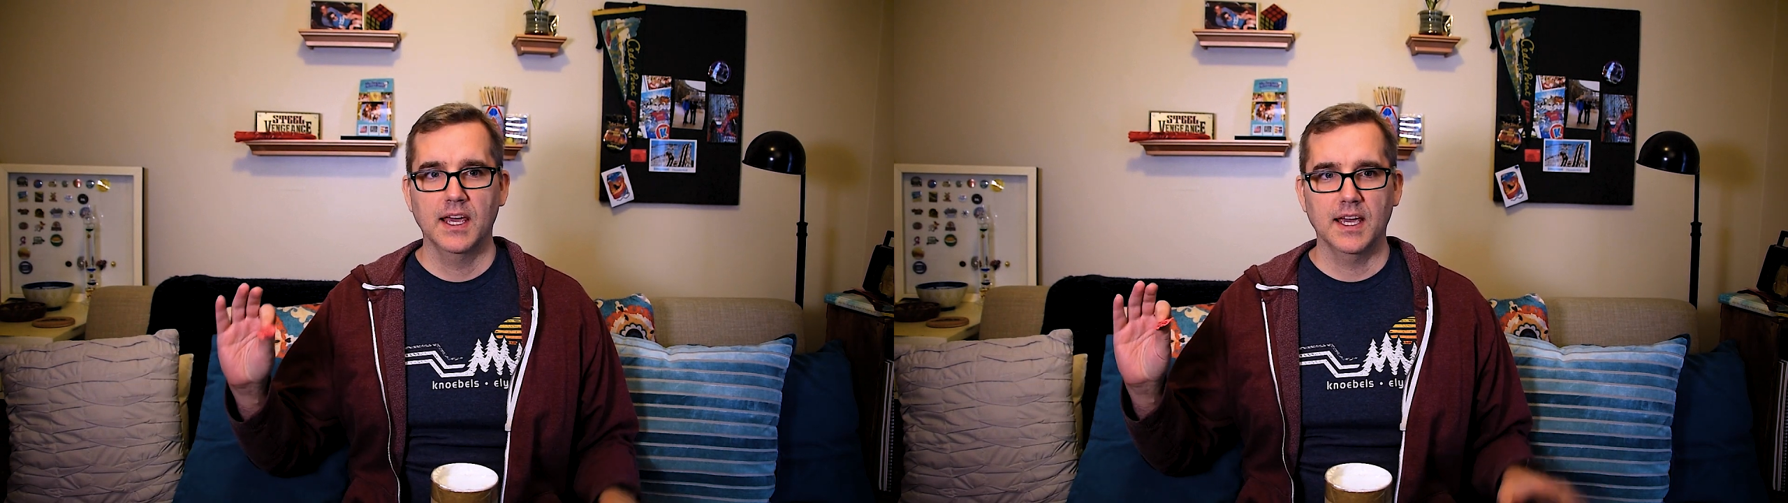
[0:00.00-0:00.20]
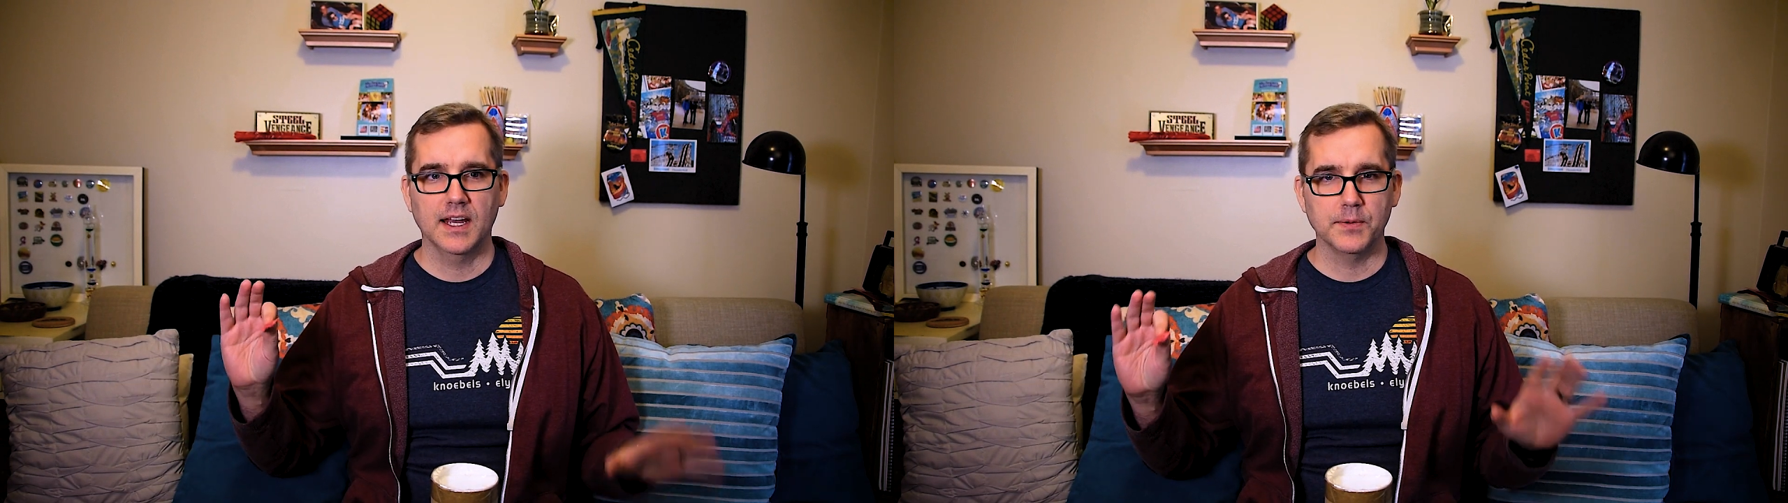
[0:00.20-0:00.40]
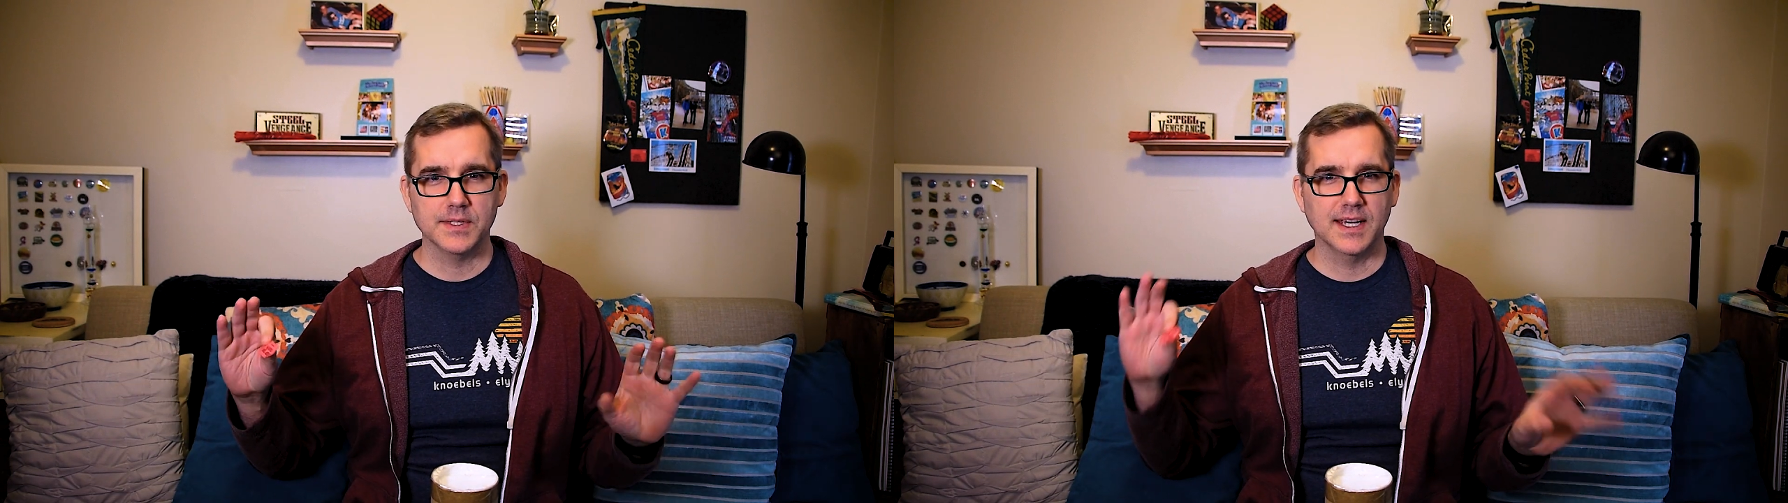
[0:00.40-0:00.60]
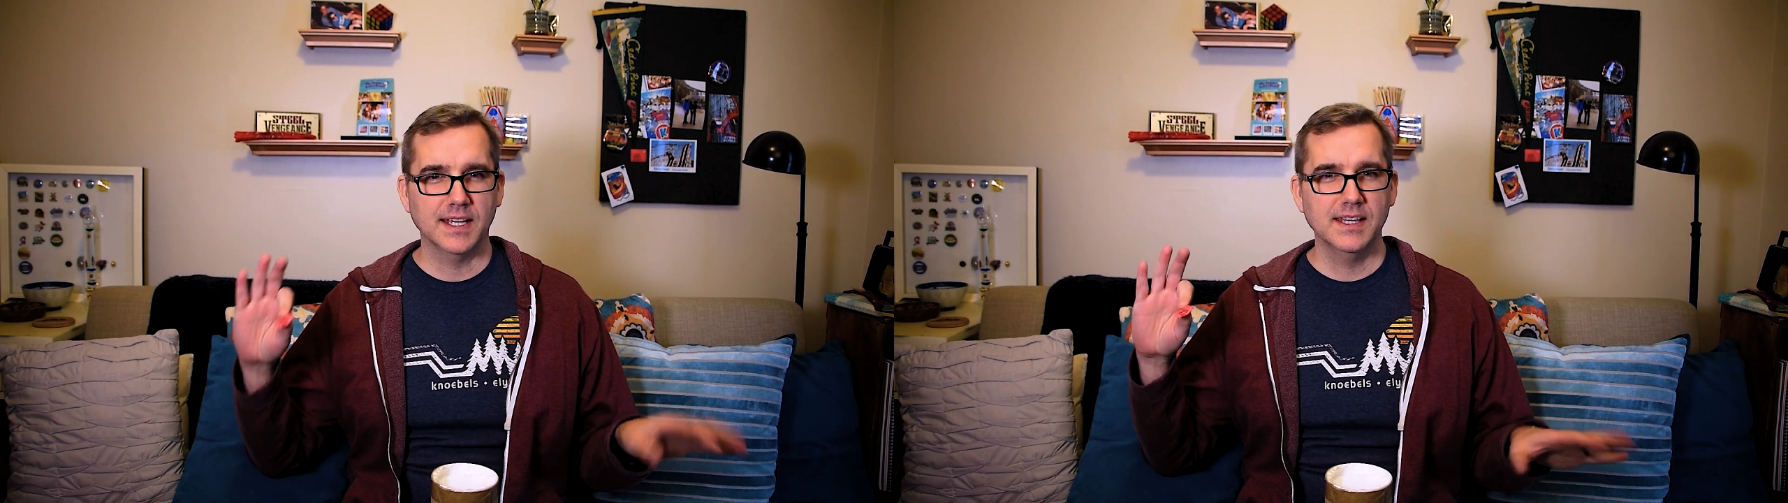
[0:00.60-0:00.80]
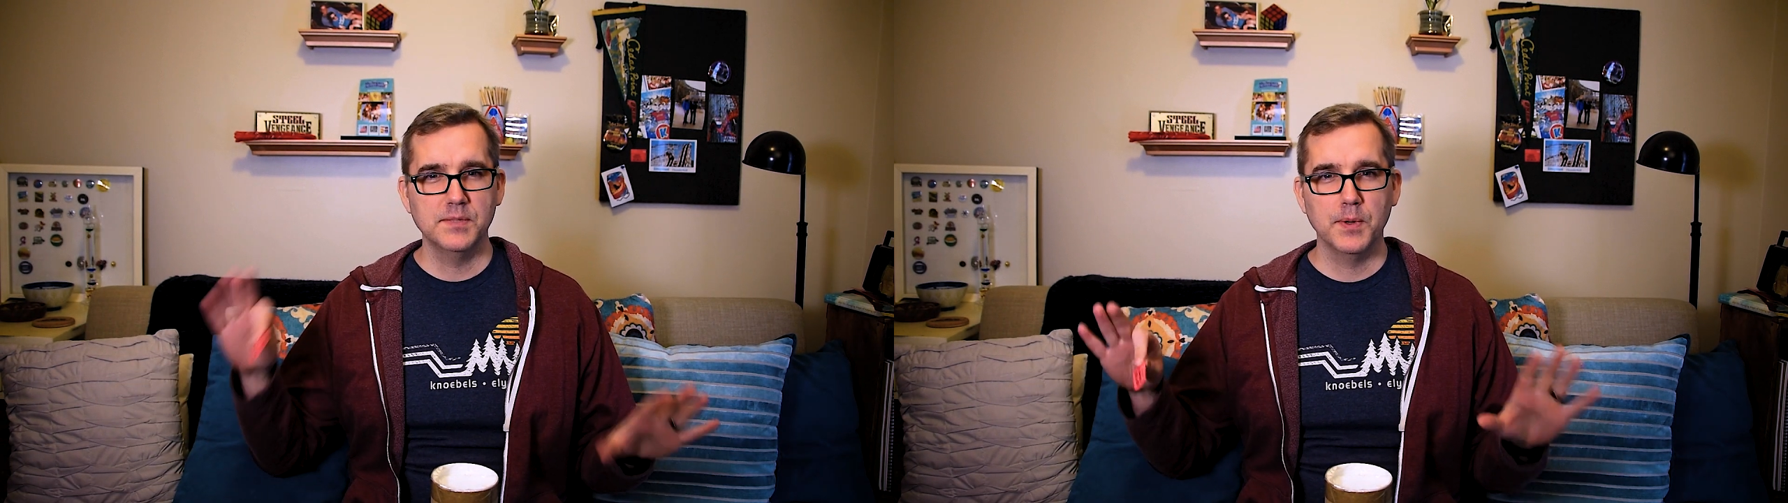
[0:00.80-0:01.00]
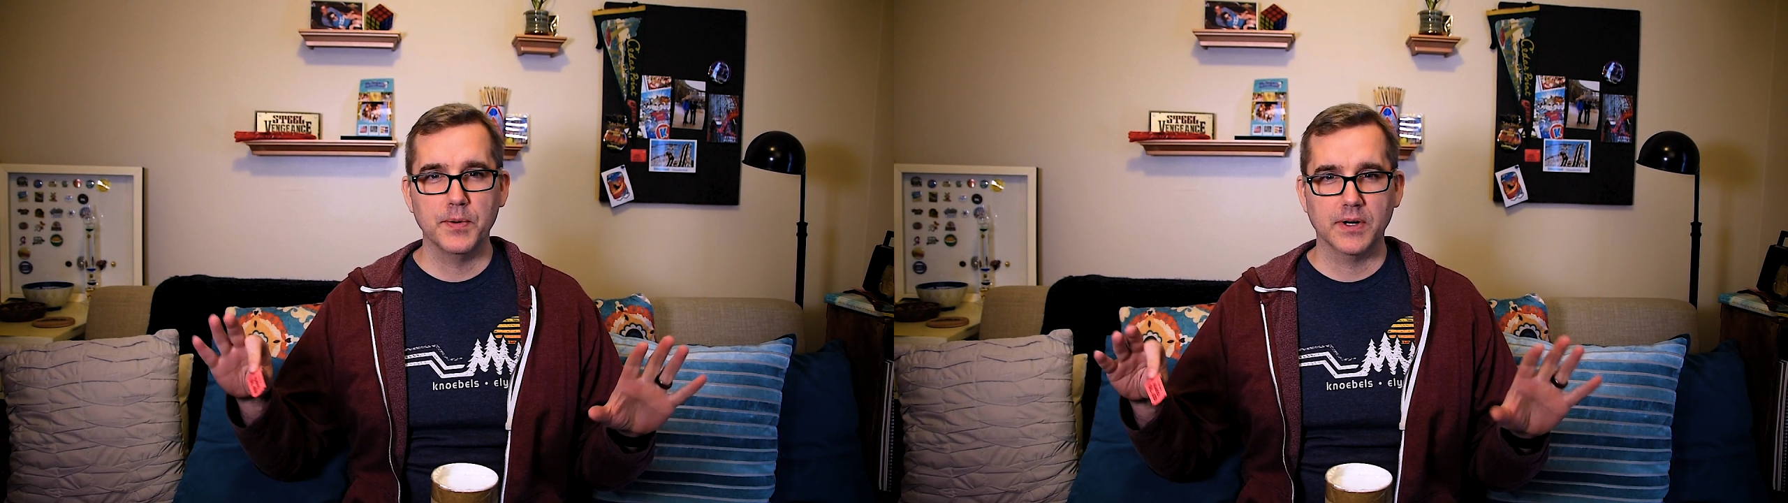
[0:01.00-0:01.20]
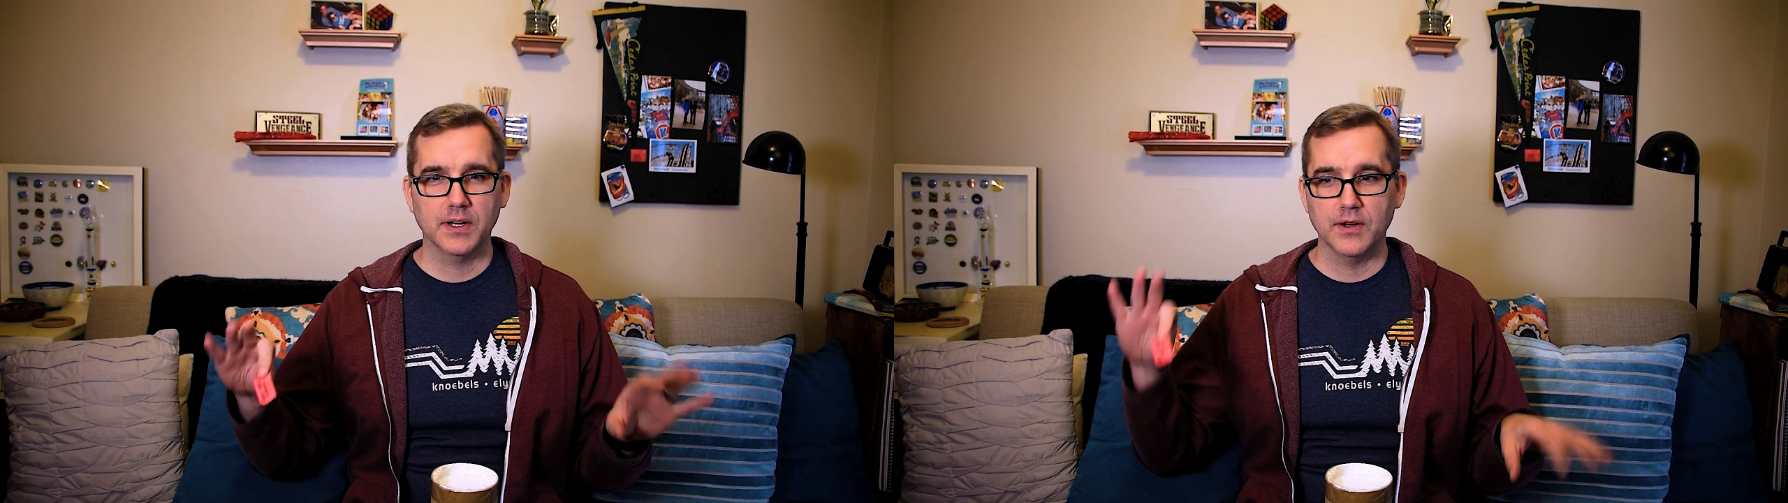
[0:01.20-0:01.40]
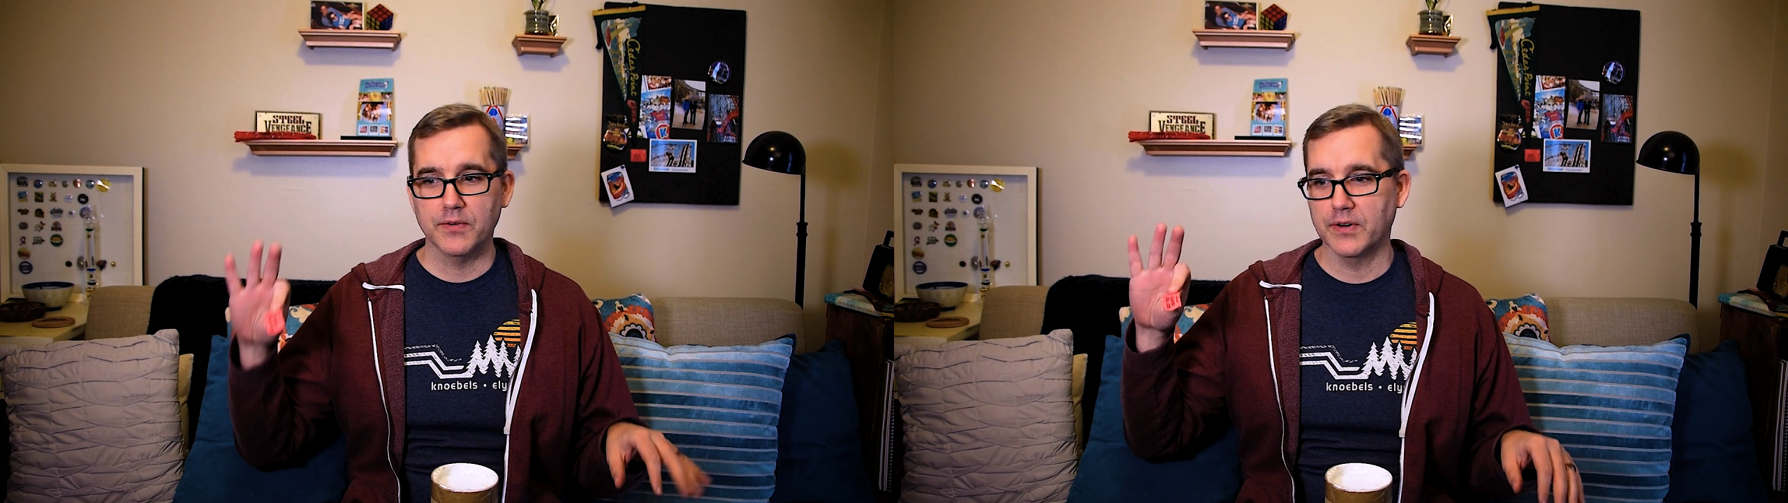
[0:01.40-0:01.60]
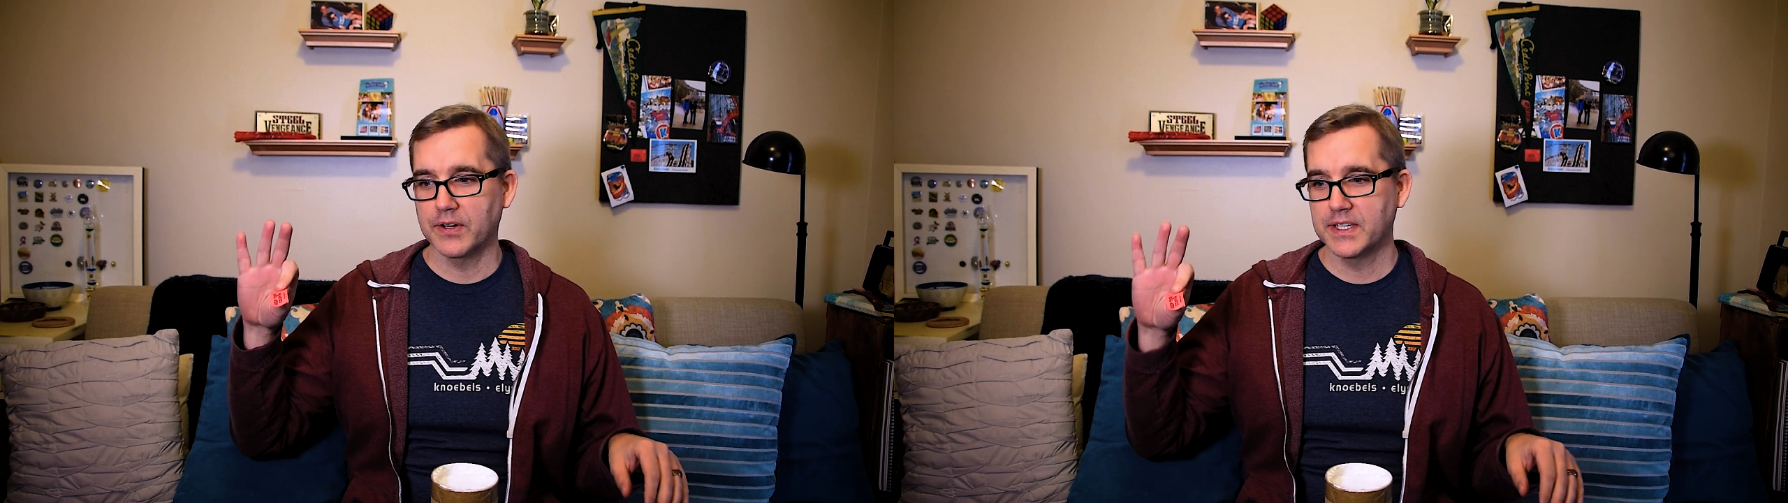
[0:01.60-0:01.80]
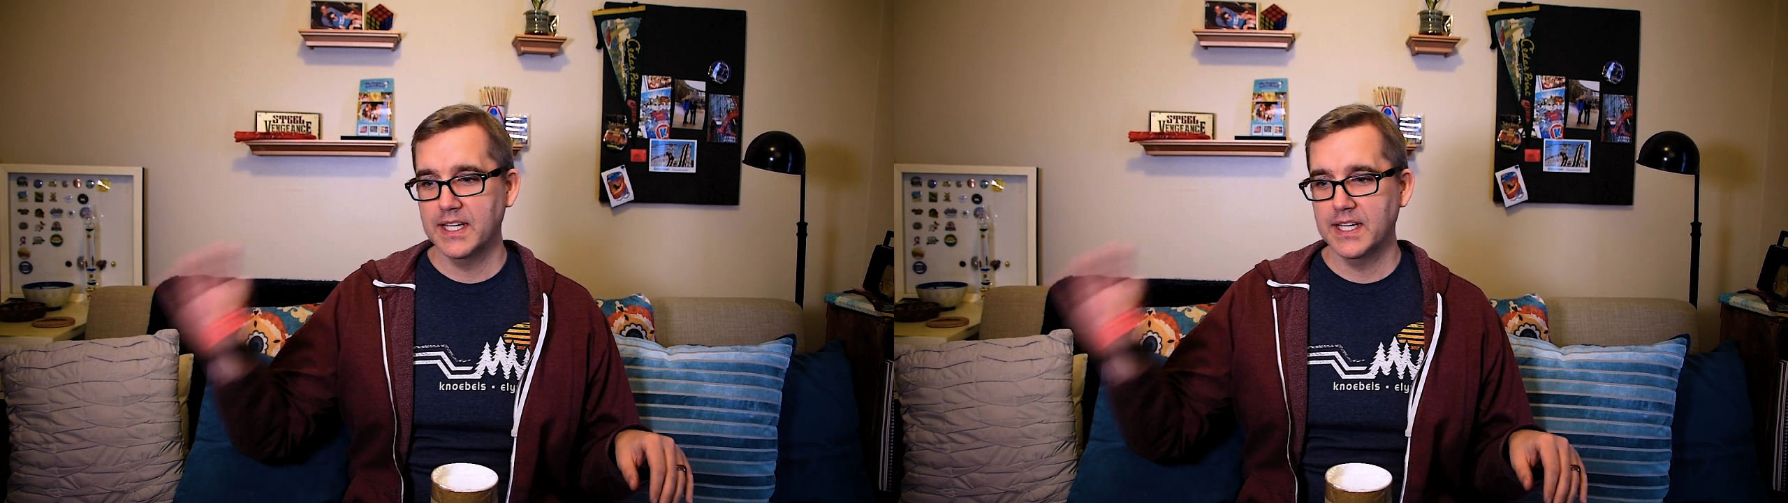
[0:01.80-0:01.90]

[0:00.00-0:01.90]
and I was like, these people are going to go for